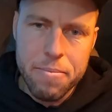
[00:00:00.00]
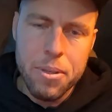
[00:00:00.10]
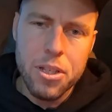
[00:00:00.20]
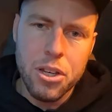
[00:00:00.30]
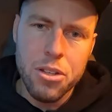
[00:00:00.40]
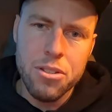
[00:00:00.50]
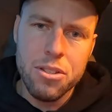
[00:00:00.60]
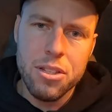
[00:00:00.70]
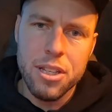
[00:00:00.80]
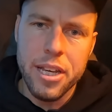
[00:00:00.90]

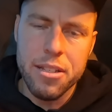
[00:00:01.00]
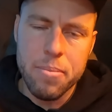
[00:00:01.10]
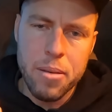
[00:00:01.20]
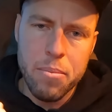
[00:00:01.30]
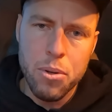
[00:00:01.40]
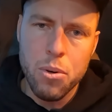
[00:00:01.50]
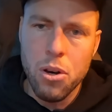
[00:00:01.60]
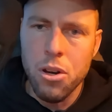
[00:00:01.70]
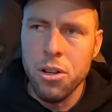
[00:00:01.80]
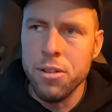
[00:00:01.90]
because it's been built
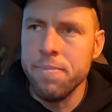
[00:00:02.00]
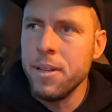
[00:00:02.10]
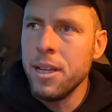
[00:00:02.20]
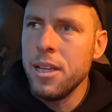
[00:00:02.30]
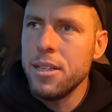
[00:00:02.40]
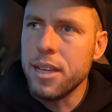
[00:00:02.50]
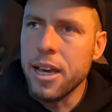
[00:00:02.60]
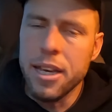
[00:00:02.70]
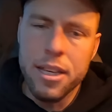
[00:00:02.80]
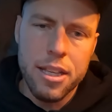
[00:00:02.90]
on,
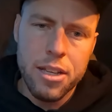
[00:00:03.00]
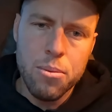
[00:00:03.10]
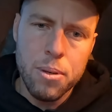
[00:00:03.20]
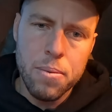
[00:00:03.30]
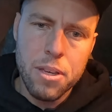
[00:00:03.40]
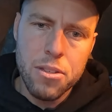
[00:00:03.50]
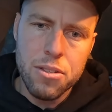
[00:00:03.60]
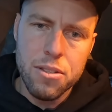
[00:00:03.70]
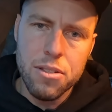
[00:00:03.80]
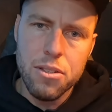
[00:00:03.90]
say, it could be because
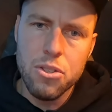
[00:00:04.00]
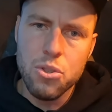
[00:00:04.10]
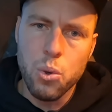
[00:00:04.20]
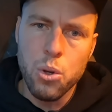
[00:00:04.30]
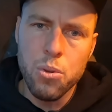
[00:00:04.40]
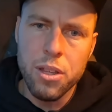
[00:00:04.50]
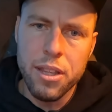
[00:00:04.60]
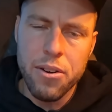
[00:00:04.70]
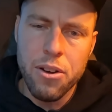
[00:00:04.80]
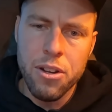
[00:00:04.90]
of the soil that
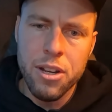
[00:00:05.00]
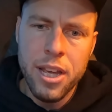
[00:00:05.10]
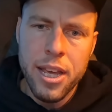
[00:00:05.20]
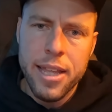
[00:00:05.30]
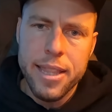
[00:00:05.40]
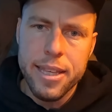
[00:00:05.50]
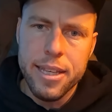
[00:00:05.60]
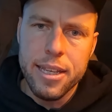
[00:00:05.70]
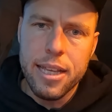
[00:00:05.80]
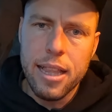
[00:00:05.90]
they're on.
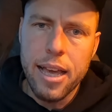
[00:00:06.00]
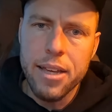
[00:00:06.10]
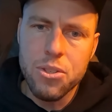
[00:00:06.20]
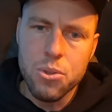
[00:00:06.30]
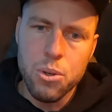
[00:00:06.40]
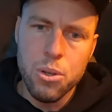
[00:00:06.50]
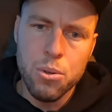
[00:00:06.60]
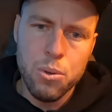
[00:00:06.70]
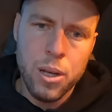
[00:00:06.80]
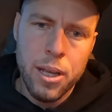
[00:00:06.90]
The clay
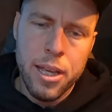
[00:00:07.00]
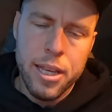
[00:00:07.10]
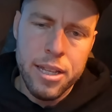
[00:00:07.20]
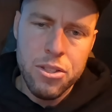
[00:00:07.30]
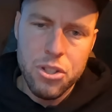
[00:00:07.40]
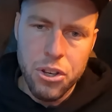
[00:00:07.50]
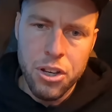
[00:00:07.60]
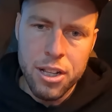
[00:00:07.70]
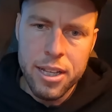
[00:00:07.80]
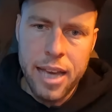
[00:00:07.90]
soil
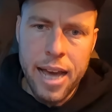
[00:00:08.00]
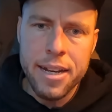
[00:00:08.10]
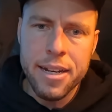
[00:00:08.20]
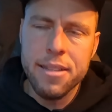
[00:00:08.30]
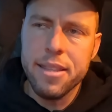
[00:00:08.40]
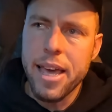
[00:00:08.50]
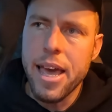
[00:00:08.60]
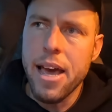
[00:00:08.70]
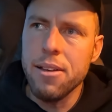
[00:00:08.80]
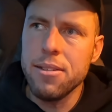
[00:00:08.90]
internally underneath the
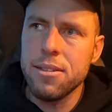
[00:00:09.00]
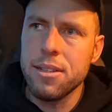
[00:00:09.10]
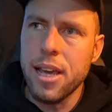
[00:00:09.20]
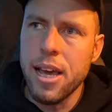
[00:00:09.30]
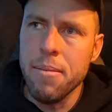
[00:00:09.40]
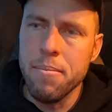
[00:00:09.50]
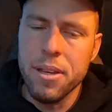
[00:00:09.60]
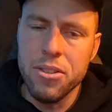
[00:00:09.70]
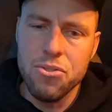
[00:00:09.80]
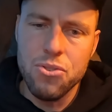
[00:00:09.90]
house
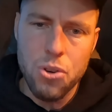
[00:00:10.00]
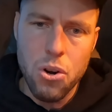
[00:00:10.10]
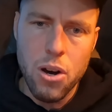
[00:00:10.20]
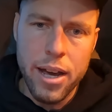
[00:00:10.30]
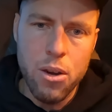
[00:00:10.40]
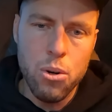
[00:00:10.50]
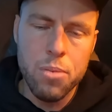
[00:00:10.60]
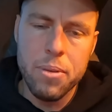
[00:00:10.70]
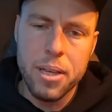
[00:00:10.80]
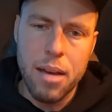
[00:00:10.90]
is dry, or
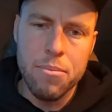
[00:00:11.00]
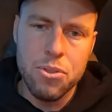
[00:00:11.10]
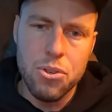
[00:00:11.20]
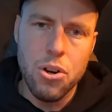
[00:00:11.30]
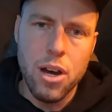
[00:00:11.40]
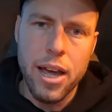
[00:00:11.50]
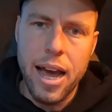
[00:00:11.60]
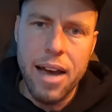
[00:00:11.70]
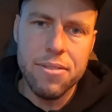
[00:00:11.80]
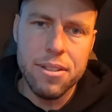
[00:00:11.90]
it becomes dry
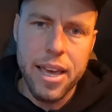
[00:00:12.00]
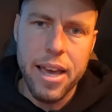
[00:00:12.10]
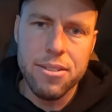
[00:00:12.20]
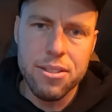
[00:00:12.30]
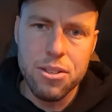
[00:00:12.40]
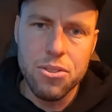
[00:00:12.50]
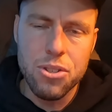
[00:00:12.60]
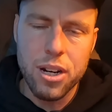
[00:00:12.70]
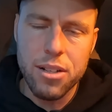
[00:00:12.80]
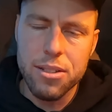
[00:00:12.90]
after the house is
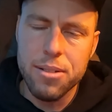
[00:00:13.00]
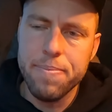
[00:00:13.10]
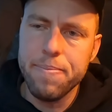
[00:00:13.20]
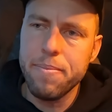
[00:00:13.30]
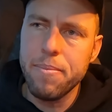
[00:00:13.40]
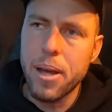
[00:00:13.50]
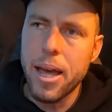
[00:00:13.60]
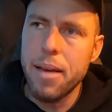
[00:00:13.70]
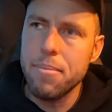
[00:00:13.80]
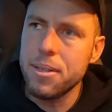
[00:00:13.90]
constructed,
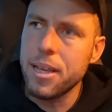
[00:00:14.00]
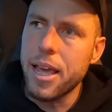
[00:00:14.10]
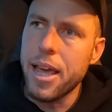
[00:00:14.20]
perhaps,